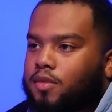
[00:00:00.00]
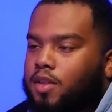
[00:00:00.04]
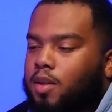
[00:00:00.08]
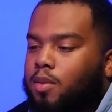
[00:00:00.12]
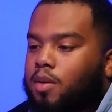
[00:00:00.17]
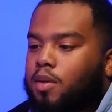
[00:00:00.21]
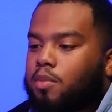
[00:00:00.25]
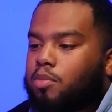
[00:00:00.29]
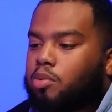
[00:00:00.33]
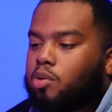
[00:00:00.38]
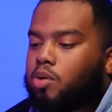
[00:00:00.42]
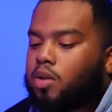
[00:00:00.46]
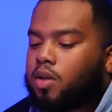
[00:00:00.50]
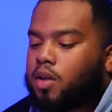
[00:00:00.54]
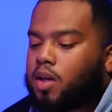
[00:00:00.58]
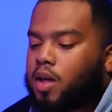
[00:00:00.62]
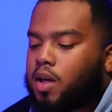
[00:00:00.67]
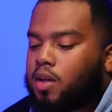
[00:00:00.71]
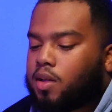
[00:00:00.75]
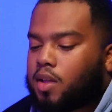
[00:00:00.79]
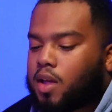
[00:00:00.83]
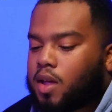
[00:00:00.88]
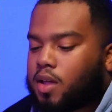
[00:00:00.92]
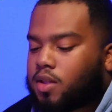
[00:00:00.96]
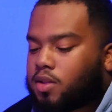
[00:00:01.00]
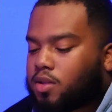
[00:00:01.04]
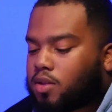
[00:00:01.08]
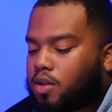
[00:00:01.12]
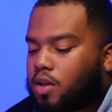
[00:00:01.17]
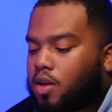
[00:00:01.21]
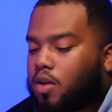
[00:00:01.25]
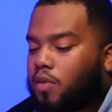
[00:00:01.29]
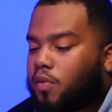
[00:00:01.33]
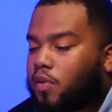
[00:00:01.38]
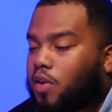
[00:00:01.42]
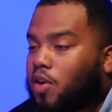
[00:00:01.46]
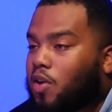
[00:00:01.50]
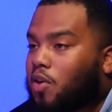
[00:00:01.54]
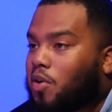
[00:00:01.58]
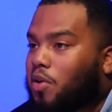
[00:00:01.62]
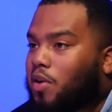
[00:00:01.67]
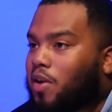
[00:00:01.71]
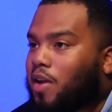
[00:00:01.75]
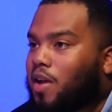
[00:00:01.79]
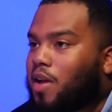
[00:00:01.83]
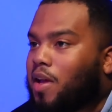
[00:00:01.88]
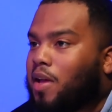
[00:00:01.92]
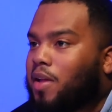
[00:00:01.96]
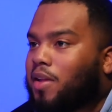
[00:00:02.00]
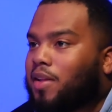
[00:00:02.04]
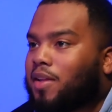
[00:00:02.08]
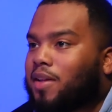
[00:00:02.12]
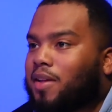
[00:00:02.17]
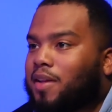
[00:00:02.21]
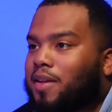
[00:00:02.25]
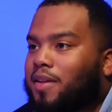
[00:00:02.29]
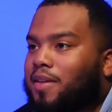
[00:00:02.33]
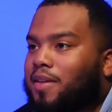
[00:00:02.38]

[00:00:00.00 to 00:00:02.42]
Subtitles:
You've been pulling out that stuff here lately.